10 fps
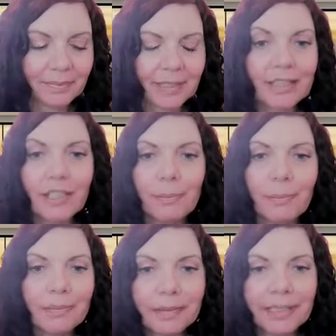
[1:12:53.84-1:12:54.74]
is your
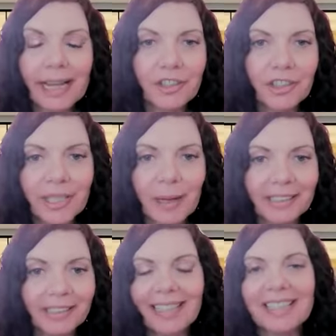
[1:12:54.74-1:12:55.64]
attention
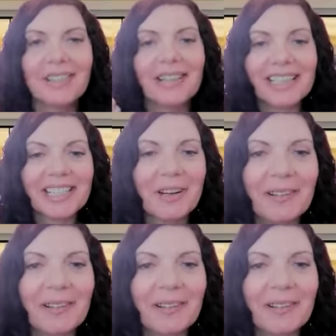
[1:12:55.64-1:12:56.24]
span. That's that's